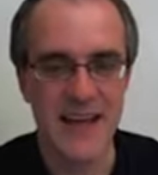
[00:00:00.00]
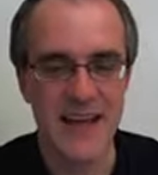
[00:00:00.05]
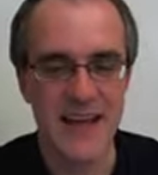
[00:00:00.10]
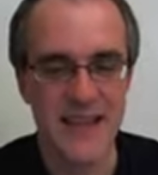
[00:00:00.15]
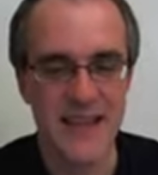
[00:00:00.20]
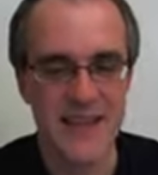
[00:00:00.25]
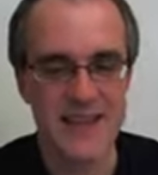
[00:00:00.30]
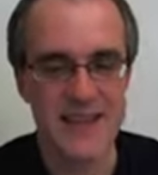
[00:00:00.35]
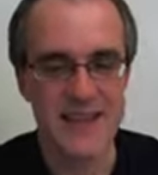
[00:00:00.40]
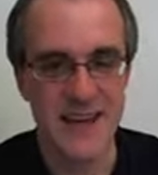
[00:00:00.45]
in
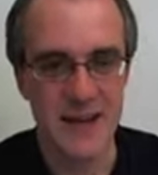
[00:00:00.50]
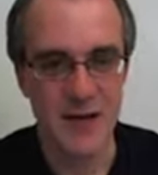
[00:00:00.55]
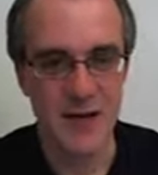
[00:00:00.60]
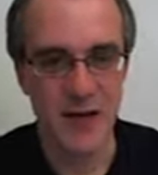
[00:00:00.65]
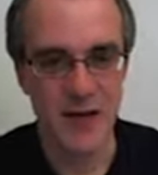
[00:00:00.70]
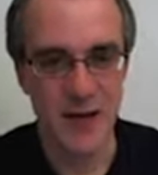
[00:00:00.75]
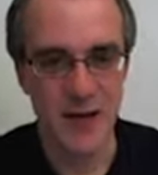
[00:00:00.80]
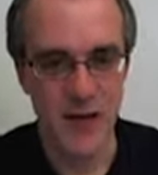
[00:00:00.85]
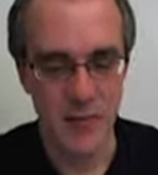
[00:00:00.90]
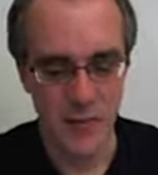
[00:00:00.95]
the
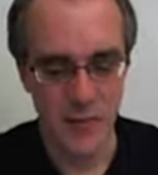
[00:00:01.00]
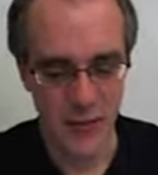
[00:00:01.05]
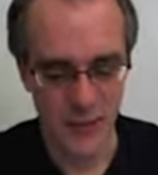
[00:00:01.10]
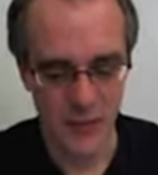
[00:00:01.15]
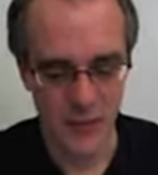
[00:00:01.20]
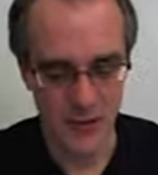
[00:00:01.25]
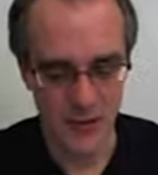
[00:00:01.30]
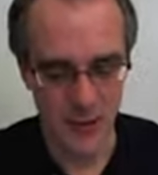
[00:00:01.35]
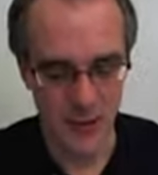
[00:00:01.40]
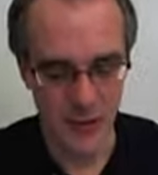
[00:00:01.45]
singular or
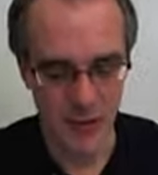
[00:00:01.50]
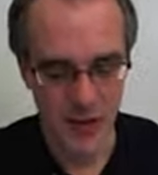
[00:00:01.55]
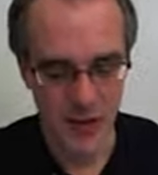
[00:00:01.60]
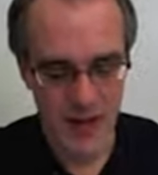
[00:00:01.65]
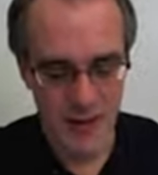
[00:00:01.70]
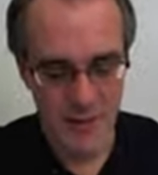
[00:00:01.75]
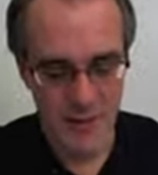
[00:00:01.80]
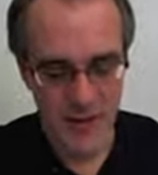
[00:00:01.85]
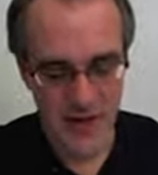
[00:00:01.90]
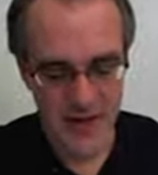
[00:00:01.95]
plural,
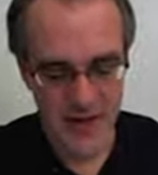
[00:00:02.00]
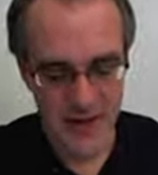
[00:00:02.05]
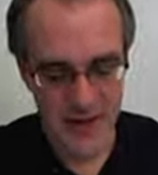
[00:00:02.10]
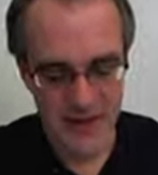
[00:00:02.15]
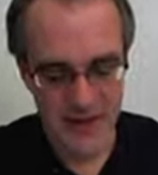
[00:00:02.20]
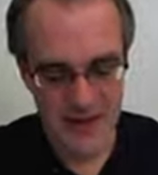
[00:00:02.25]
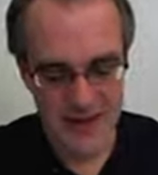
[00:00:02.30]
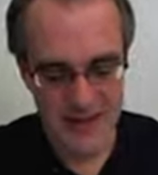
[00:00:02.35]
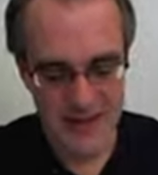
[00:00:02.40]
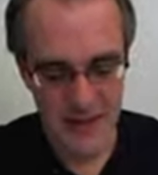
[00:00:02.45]
but they could
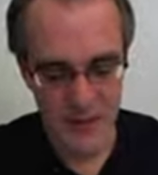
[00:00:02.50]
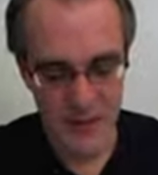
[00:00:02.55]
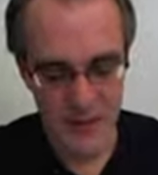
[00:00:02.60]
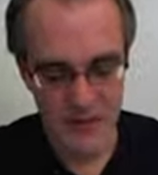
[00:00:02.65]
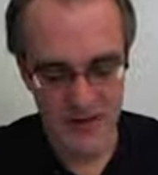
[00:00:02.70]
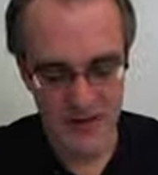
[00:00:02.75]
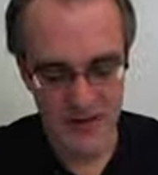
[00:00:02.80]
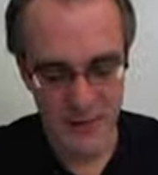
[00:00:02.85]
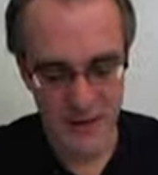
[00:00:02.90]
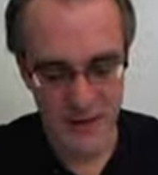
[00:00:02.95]
easily
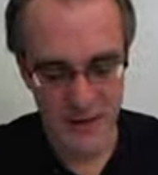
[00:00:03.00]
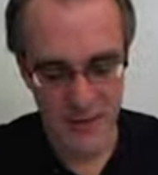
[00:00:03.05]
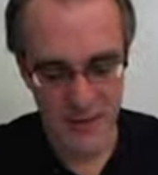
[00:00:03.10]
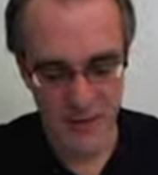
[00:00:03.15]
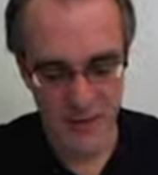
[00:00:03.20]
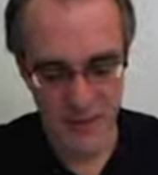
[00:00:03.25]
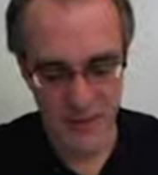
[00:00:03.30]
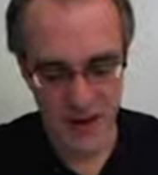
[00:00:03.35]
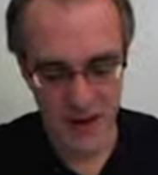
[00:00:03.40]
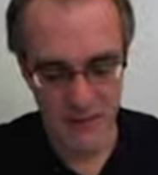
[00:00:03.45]
also be
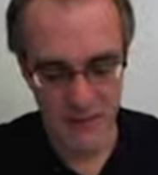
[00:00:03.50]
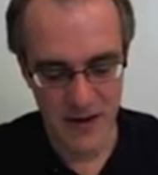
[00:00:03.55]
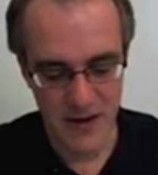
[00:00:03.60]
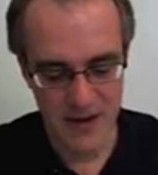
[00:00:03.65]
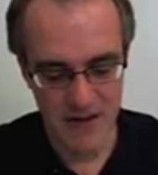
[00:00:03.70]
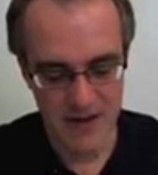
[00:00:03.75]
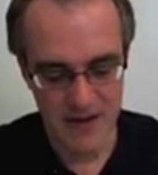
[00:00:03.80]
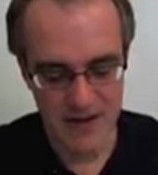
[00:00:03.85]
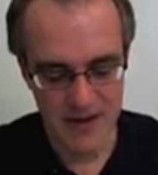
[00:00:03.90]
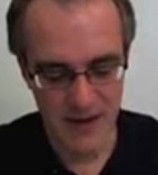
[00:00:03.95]
talking about
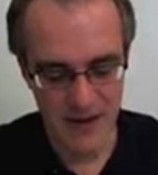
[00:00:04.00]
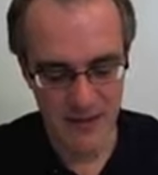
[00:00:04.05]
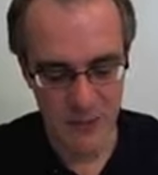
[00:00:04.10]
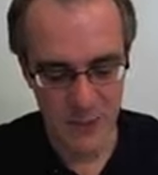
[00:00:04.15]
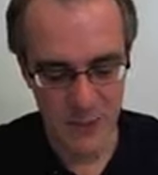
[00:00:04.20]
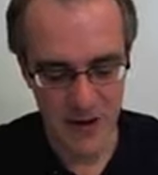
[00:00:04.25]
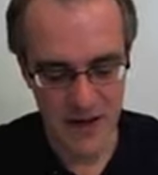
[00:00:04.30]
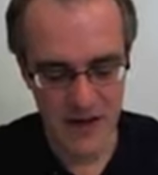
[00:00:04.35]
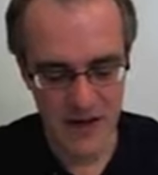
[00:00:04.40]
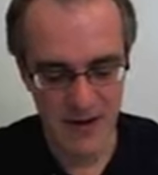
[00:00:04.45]
Microsoft
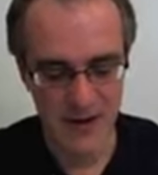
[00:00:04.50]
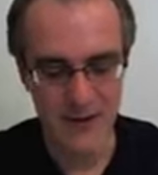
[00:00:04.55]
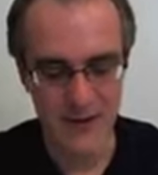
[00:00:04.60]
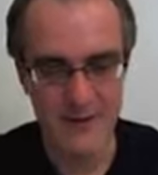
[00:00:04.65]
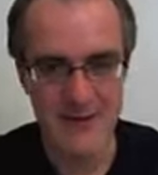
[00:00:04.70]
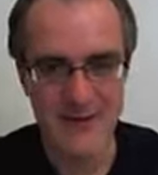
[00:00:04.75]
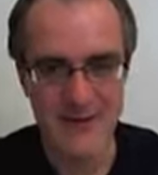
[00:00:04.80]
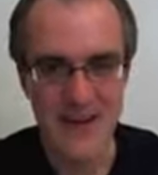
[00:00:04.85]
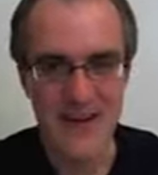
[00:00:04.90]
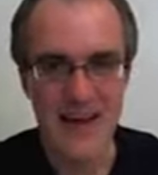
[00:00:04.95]

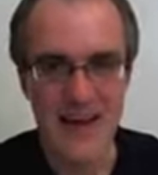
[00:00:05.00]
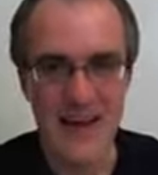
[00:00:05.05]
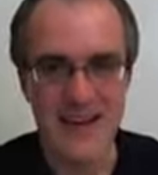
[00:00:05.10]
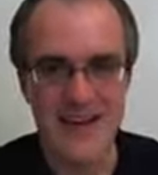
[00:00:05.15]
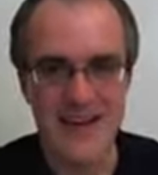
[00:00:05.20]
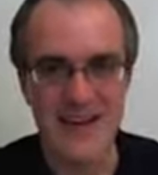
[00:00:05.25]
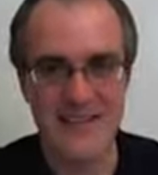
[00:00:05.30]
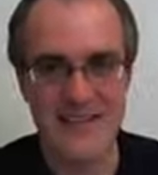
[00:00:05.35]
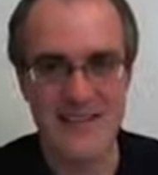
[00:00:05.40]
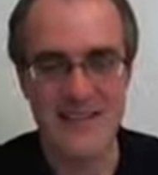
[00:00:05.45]
Windows and
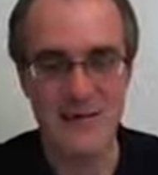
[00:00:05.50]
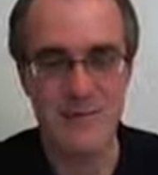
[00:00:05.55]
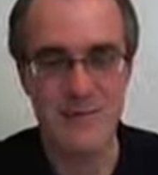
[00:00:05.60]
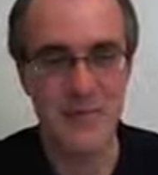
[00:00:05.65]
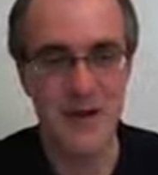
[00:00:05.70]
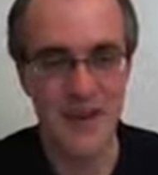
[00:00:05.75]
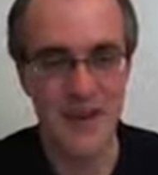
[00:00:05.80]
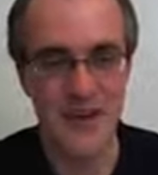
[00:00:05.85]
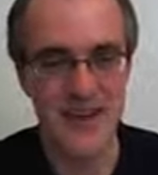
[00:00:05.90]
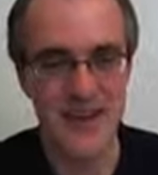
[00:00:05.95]
just didn't
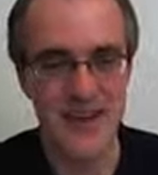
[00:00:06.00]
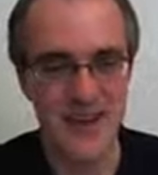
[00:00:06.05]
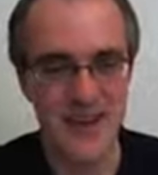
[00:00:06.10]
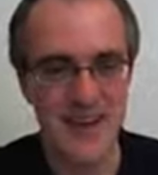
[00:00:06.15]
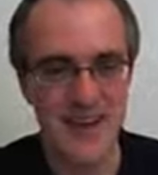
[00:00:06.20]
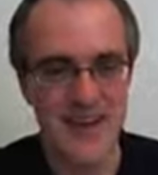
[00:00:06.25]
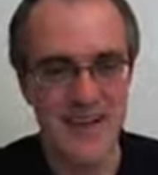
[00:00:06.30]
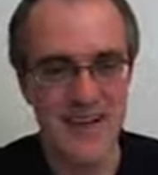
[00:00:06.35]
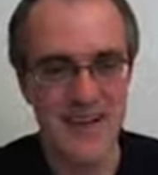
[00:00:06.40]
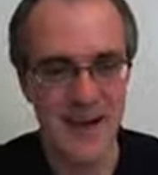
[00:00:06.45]
bother to
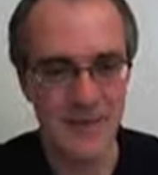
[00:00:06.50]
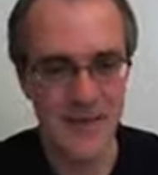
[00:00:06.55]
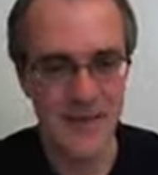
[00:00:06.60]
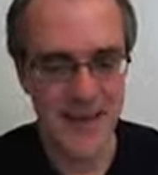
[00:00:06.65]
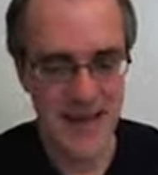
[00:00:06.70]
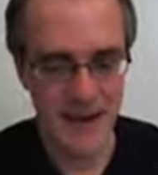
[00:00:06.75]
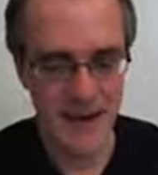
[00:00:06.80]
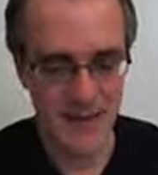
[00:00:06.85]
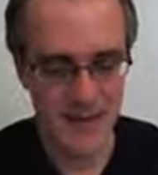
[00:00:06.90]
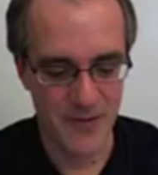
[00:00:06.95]
type the
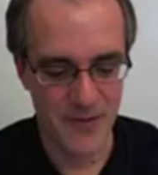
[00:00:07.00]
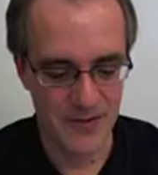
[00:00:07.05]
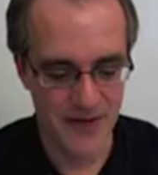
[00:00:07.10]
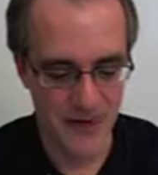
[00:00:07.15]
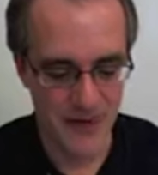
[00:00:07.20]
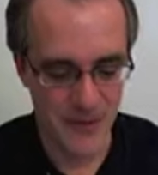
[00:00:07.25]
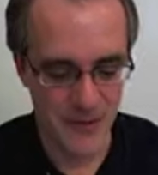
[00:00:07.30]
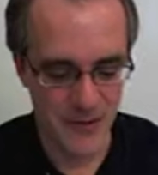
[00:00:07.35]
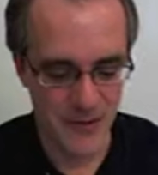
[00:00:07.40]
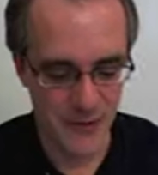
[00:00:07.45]
capital
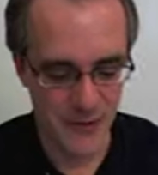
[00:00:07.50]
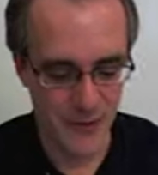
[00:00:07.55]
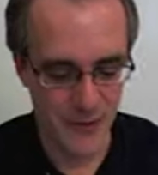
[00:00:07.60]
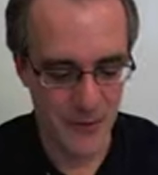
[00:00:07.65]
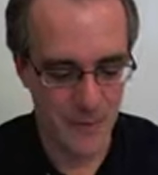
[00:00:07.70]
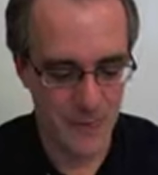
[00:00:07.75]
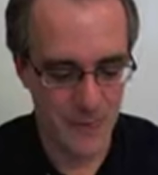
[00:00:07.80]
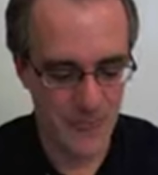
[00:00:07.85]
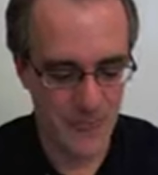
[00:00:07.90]
W.